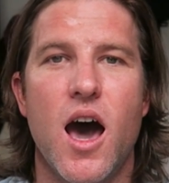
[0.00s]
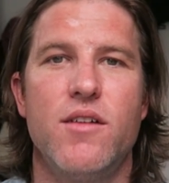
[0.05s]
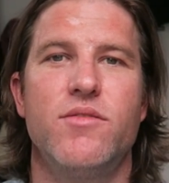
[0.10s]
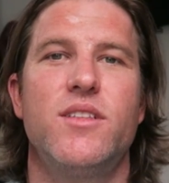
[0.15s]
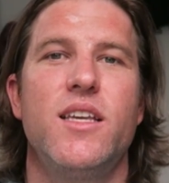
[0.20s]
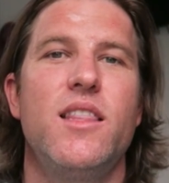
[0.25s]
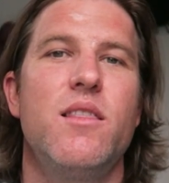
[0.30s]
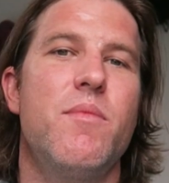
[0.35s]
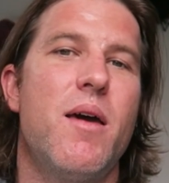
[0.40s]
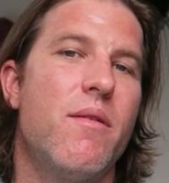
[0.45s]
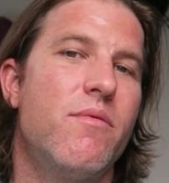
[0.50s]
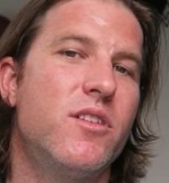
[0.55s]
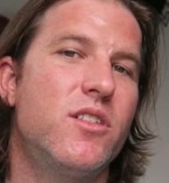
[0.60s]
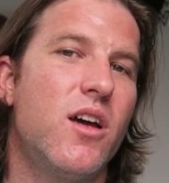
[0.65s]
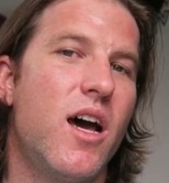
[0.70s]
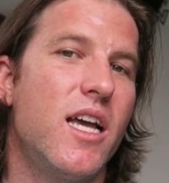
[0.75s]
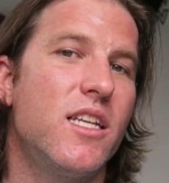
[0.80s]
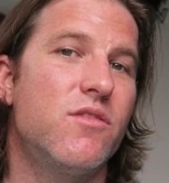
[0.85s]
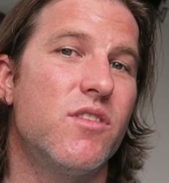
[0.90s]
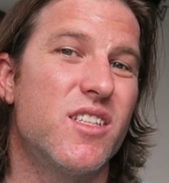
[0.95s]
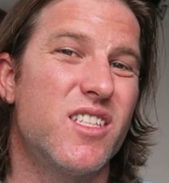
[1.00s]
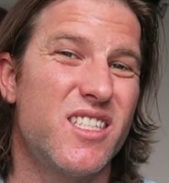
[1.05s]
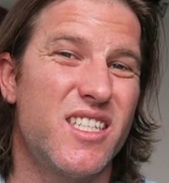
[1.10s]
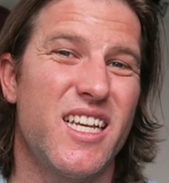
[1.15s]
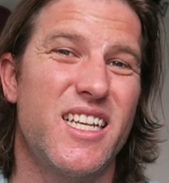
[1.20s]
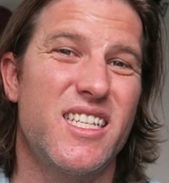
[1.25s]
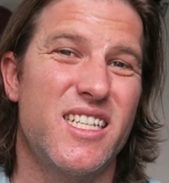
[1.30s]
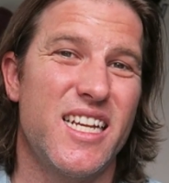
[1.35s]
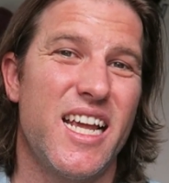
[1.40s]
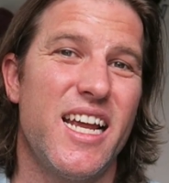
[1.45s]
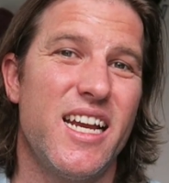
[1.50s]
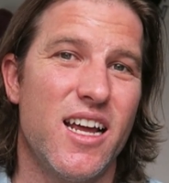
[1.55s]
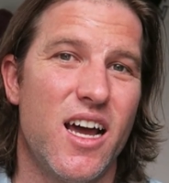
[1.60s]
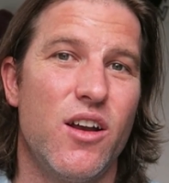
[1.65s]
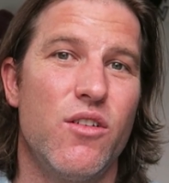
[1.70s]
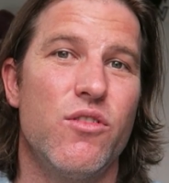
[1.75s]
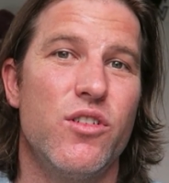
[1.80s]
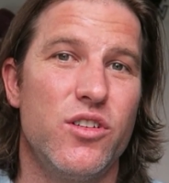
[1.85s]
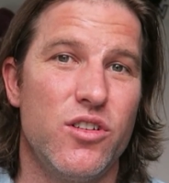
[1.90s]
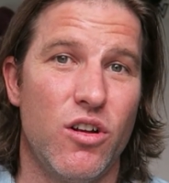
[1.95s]
I've seen them advertised for
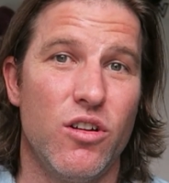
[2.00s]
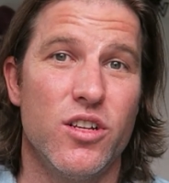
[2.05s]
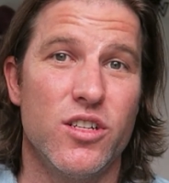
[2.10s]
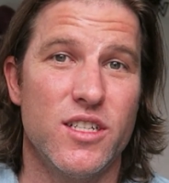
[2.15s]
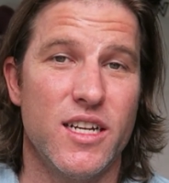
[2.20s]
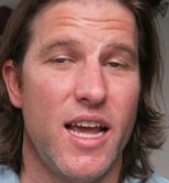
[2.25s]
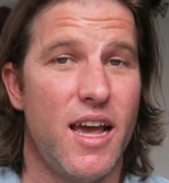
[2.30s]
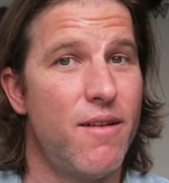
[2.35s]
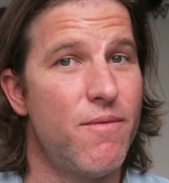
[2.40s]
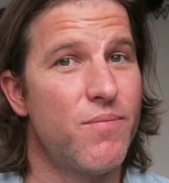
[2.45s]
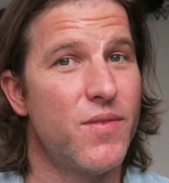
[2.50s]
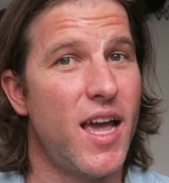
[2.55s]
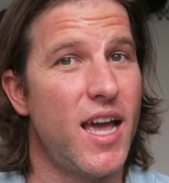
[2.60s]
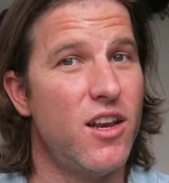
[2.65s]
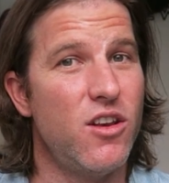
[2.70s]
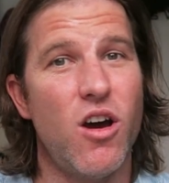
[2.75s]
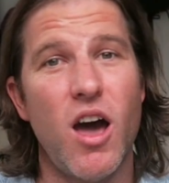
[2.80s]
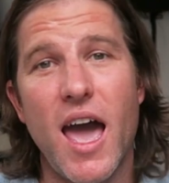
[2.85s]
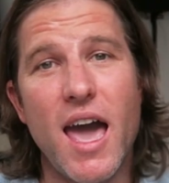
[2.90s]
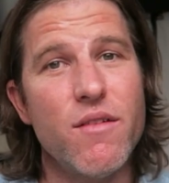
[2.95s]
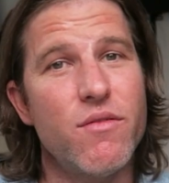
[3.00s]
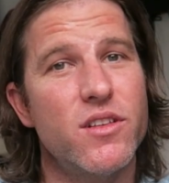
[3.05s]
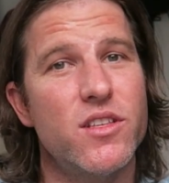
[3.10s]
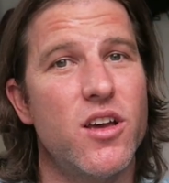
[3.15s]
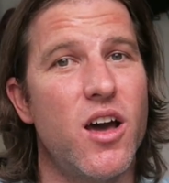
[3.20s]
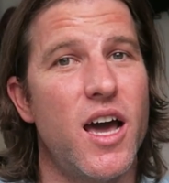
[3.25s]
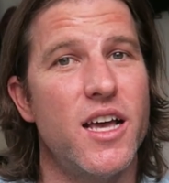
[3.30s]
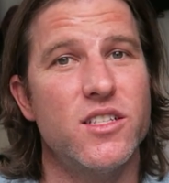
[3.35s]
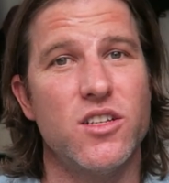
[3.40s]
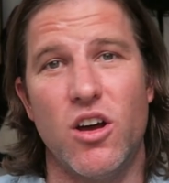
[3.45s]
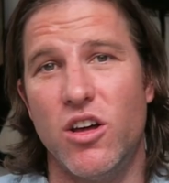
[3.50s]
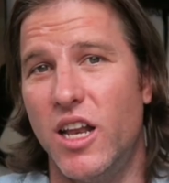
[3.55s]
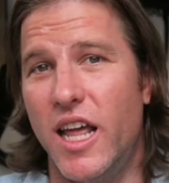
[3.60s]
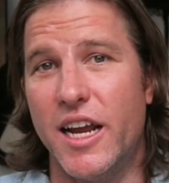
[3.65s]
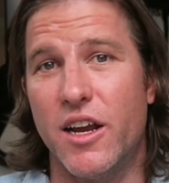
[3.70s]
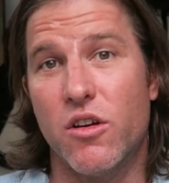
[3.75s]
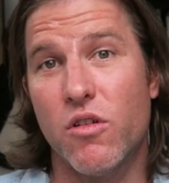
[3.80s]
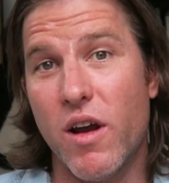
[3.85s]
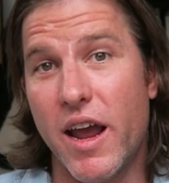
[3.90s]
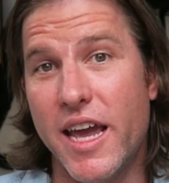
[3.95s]
$1,600 now. And not advertised on
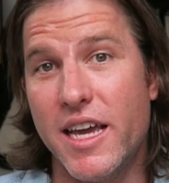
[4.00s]
like